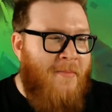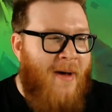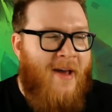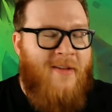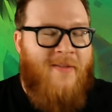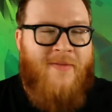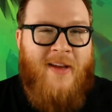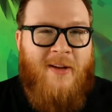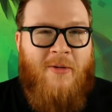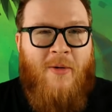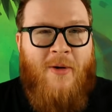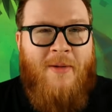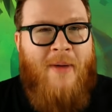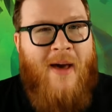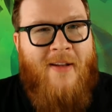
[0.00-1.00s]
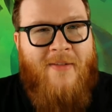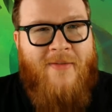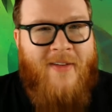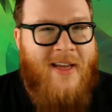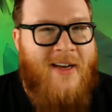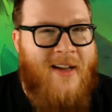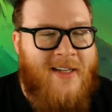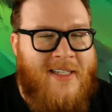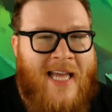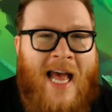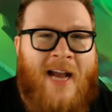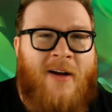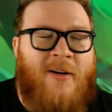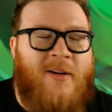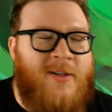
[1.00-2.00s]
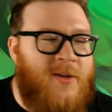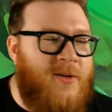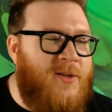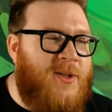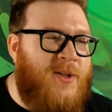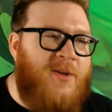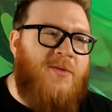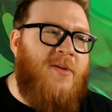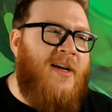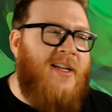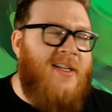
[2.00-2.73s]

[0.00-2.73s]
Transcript: Battle Fiend coin Battle Fiend attack on turn two,